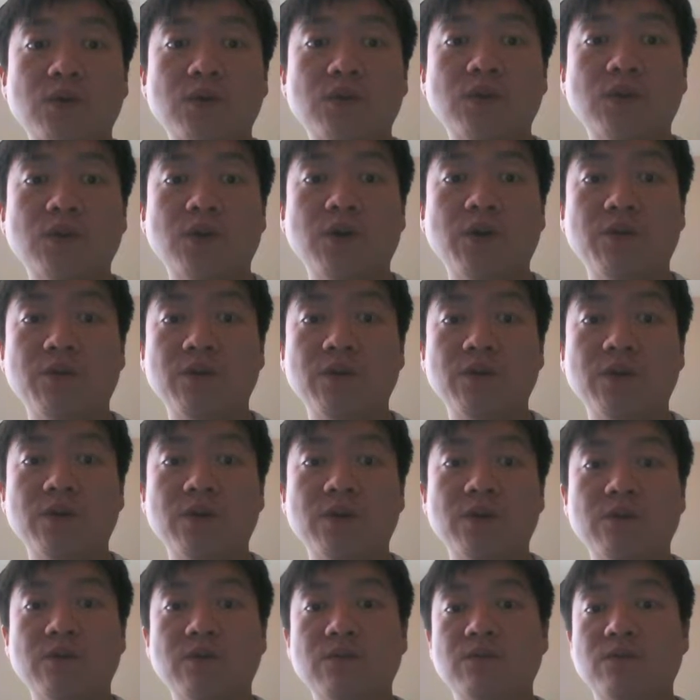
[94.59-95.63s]
the area
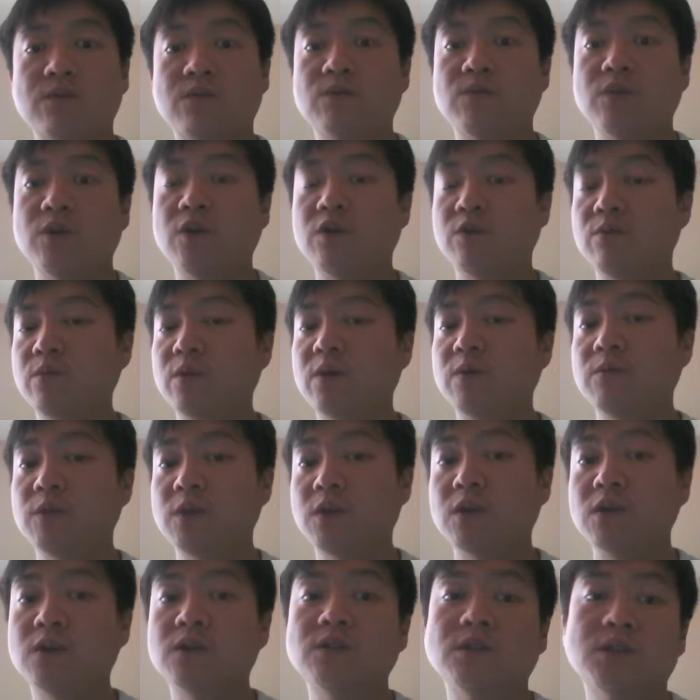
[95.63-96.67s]
from the Airbnb
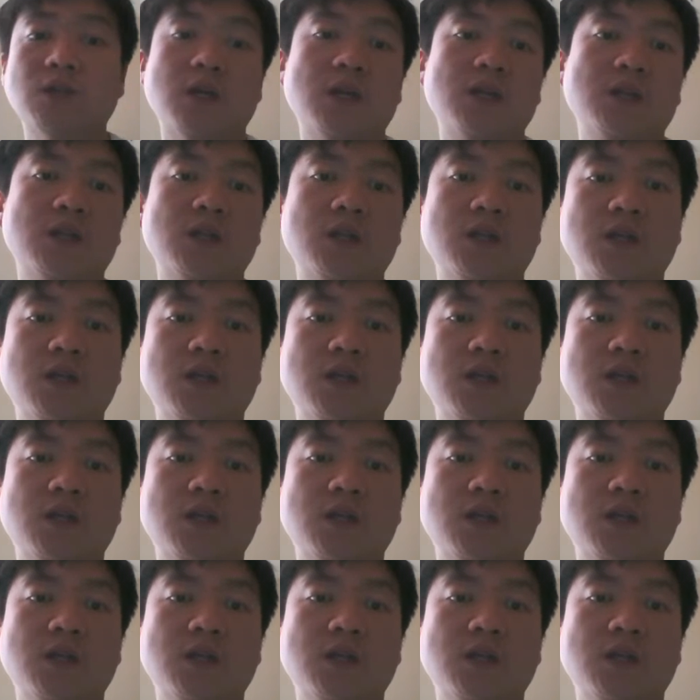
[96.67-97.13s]
data set.